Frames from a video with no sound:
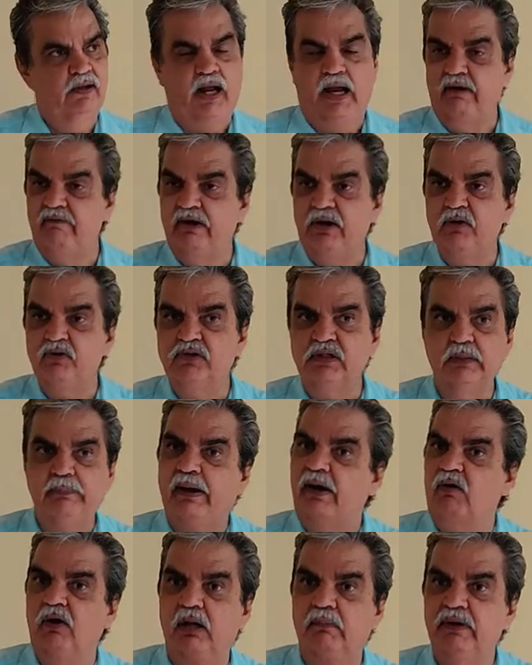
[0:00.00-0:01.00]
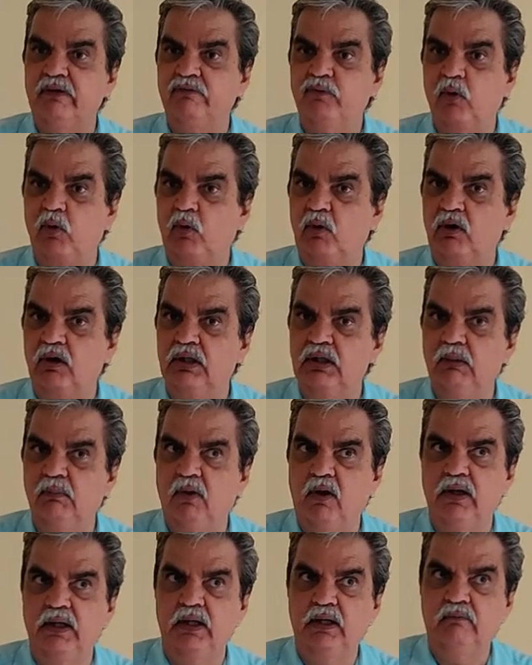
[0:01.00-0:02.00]
I went to sleep. I got up at 4 o'clock in
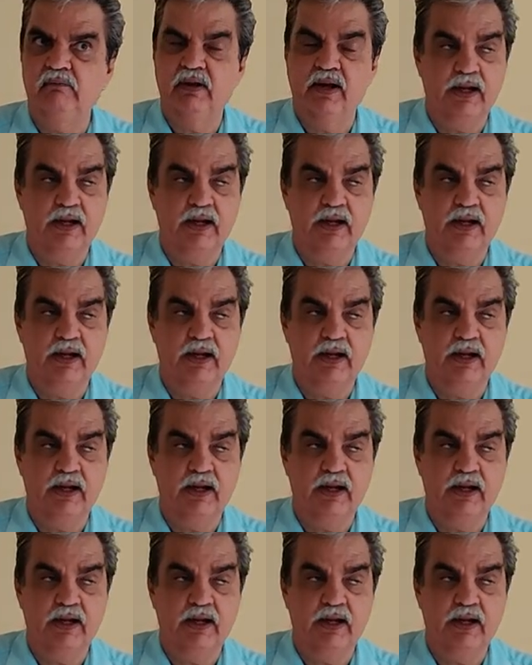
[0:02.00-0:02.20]
the morning.